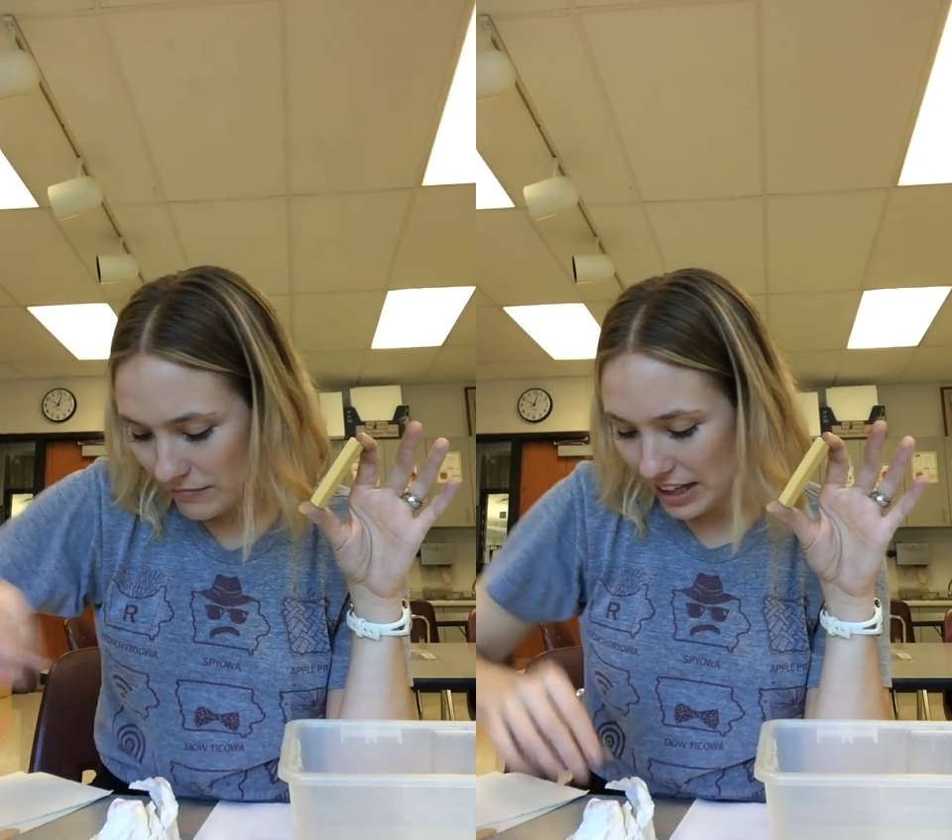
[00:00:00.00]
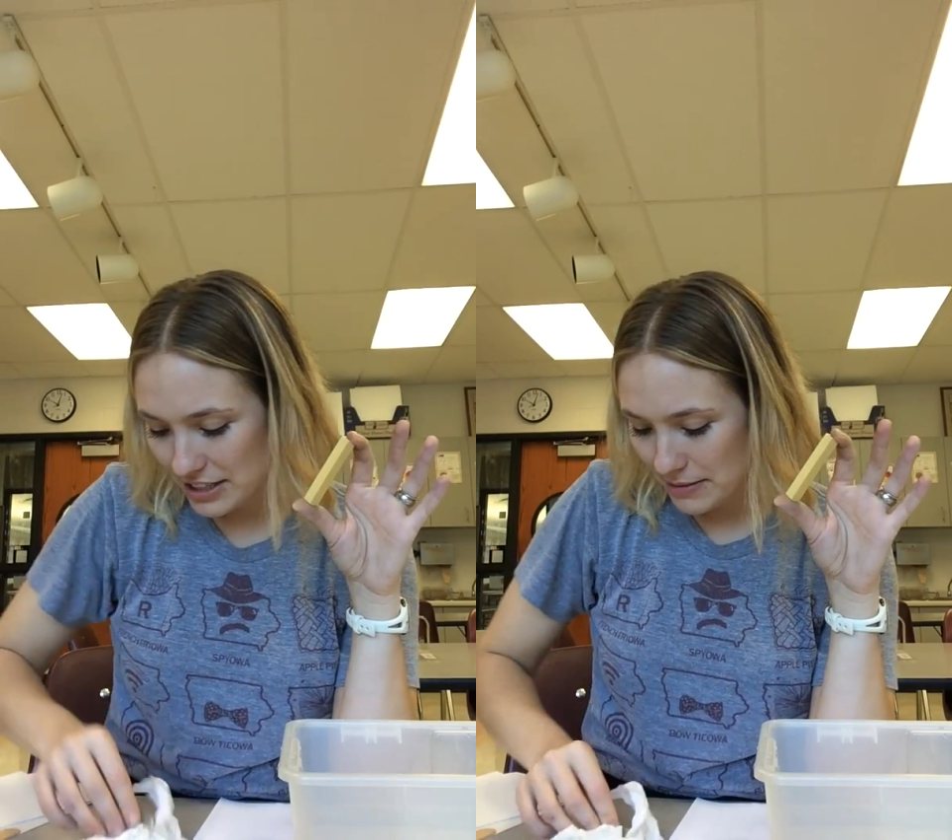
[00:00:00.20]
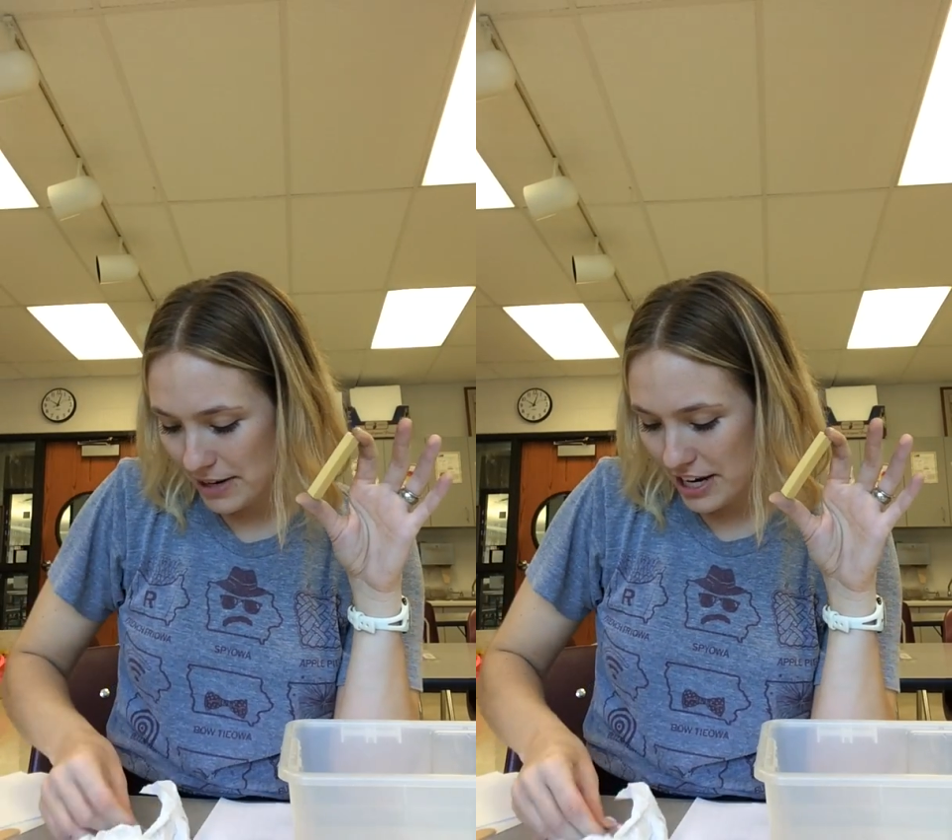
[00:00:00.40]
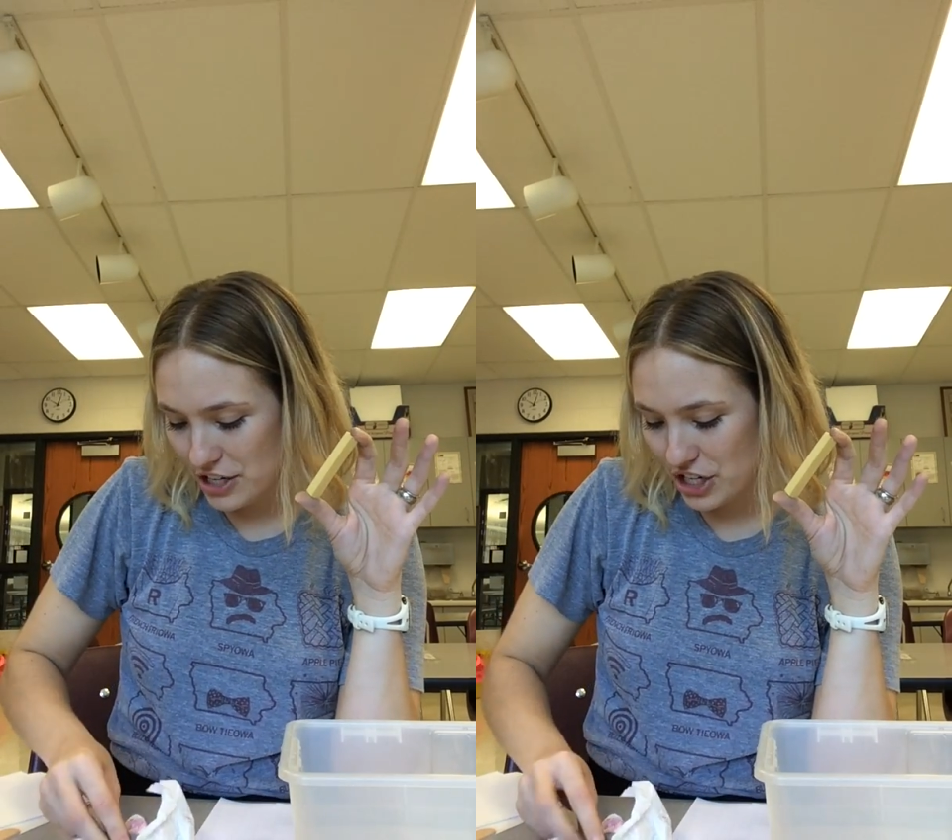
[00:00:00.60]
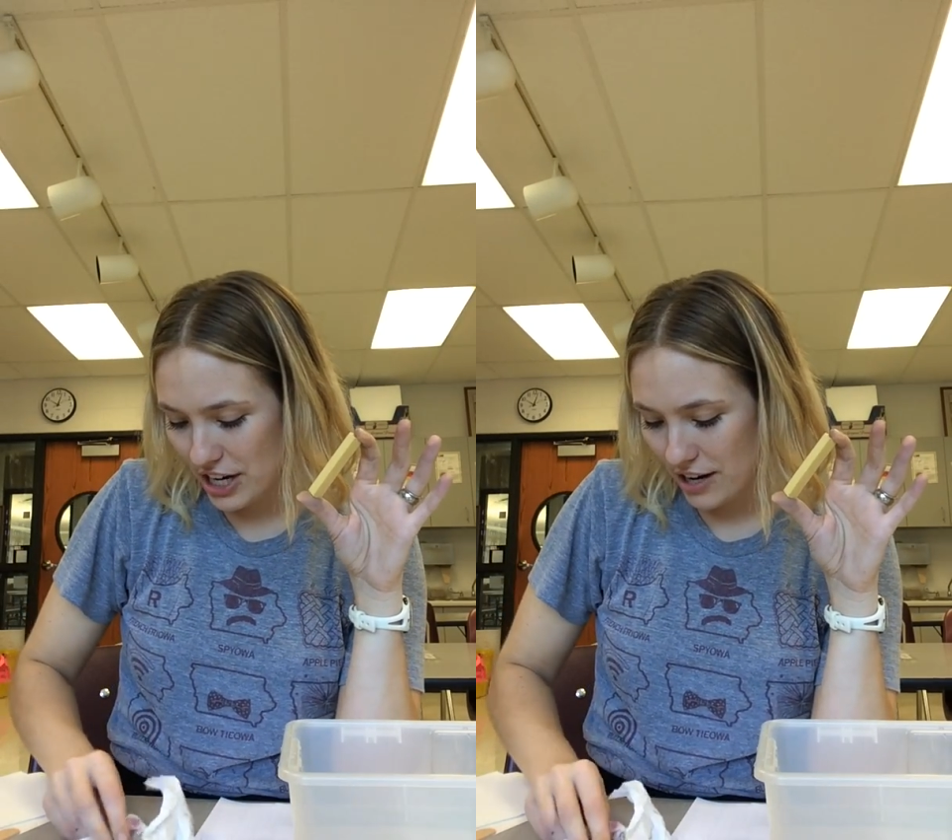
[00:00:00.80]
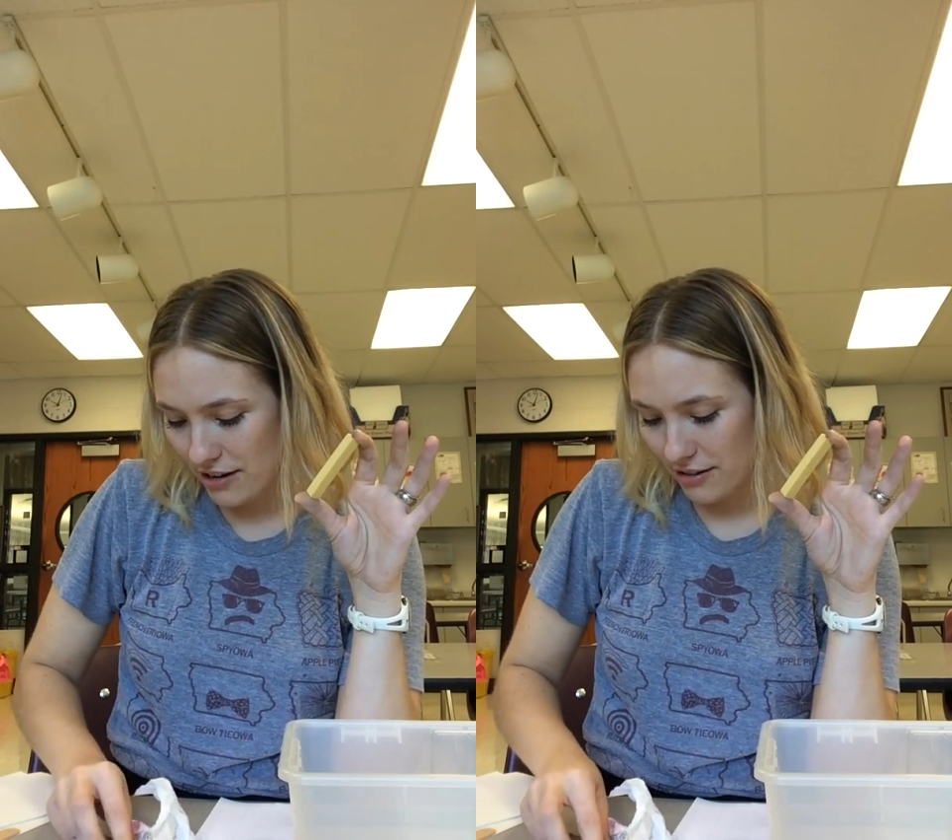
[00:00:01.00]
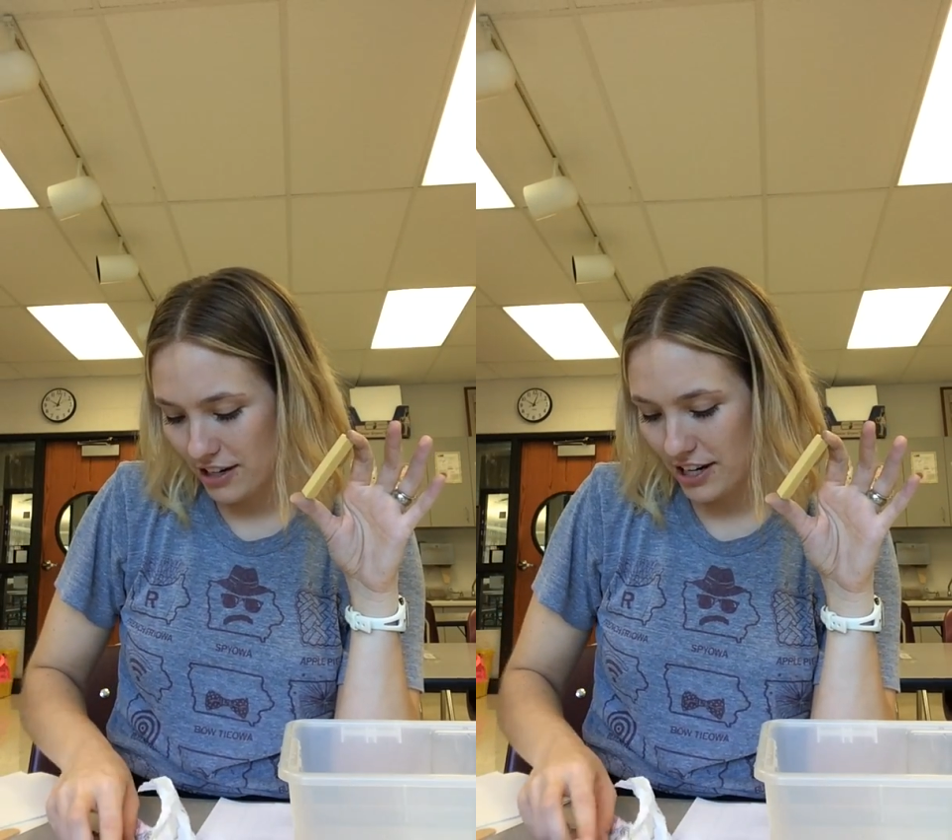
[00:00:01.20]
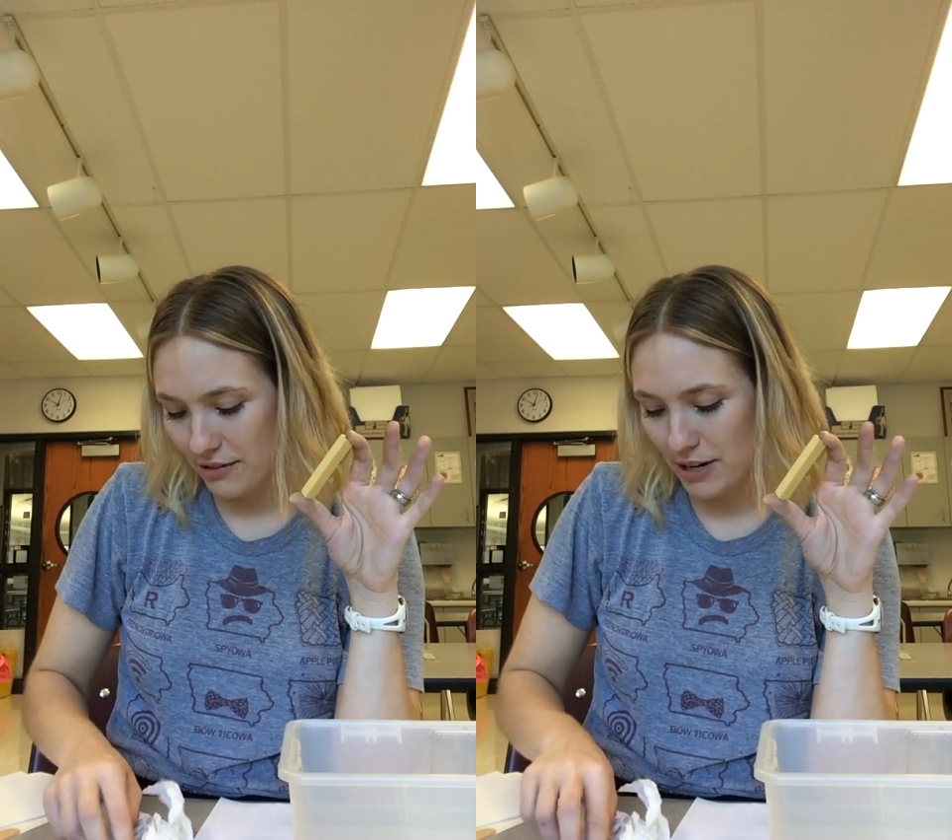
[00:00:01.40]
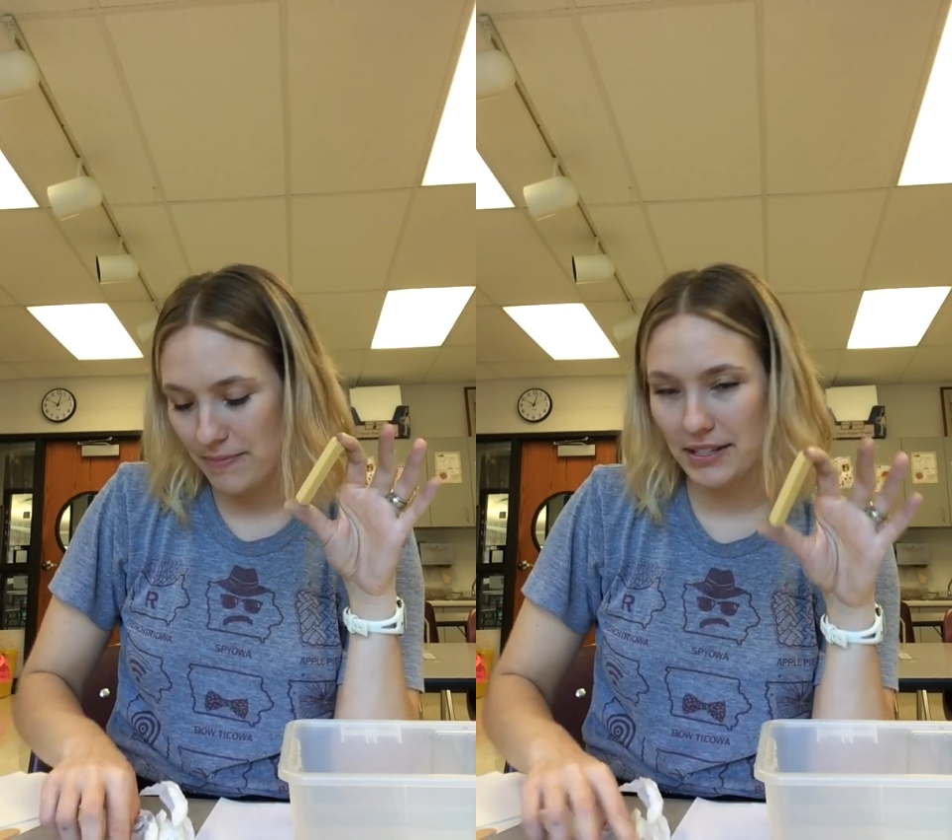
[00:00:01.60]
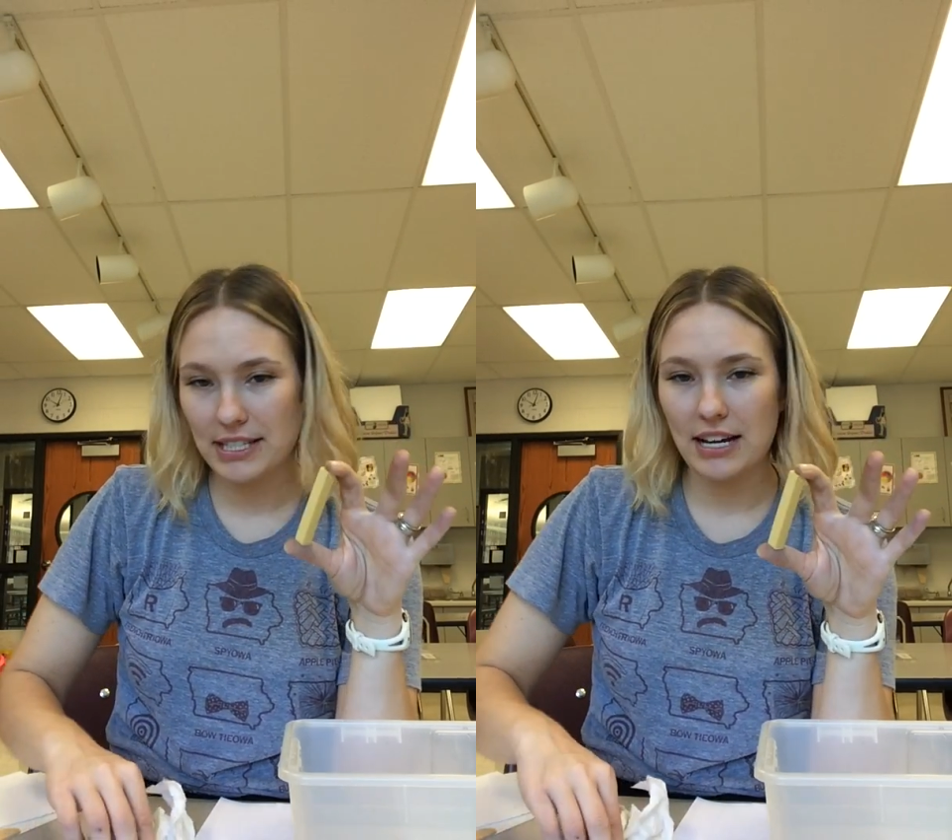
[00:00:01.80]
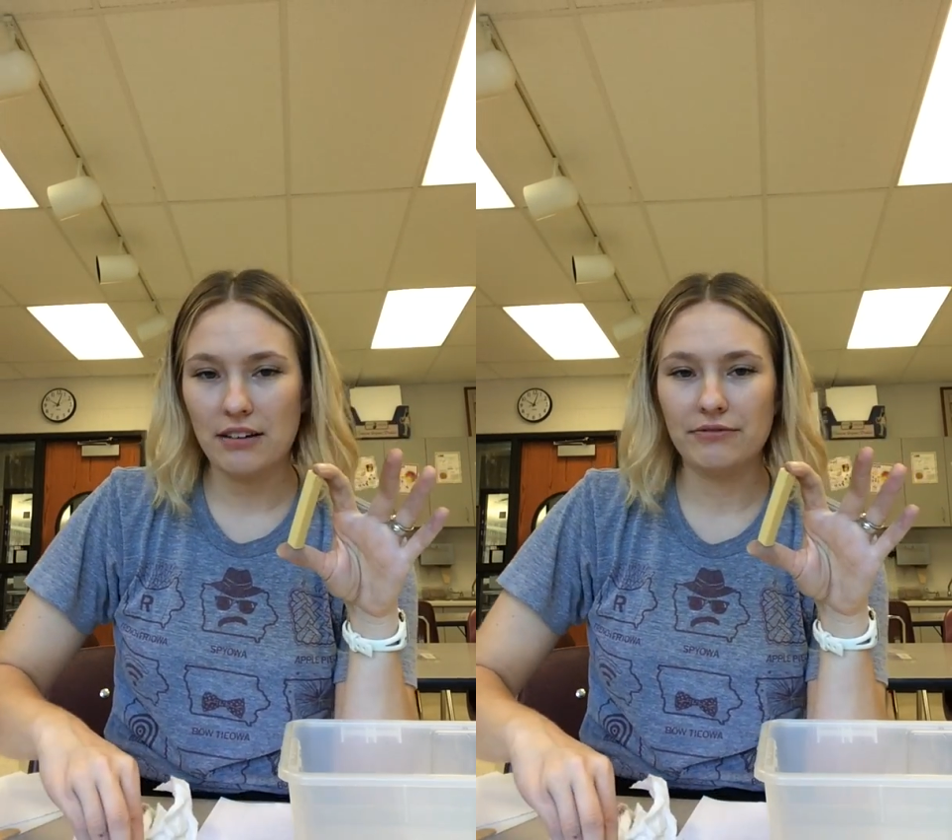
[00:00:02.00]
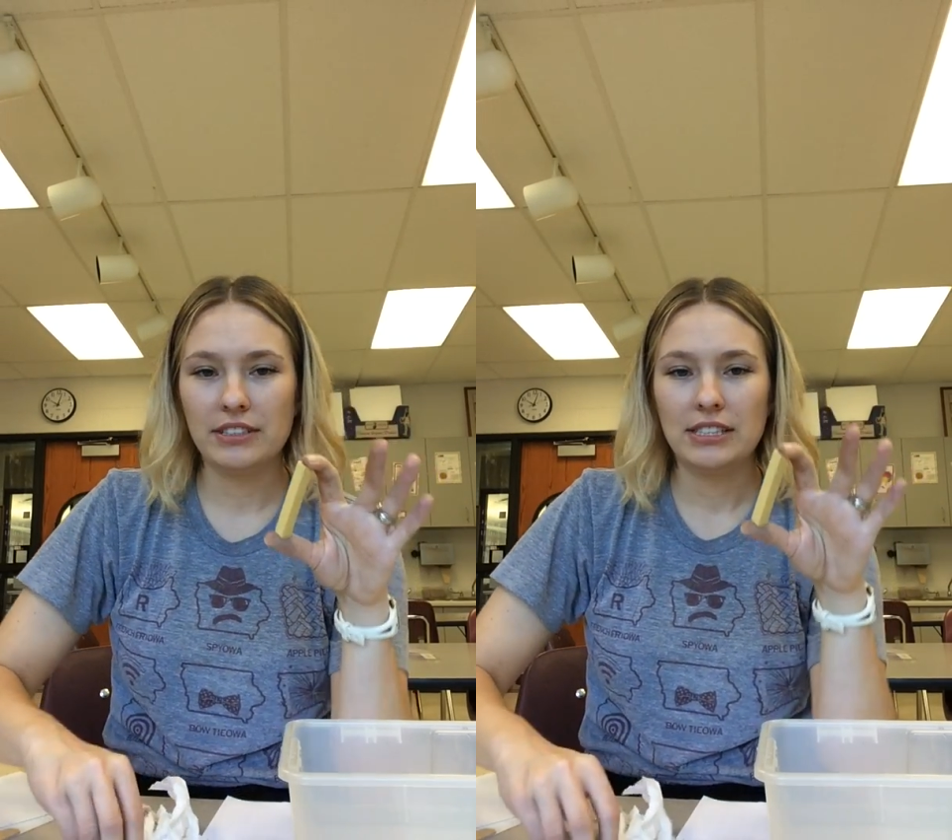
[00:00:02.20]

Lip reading: and some aging, I'll kind of wipe this off,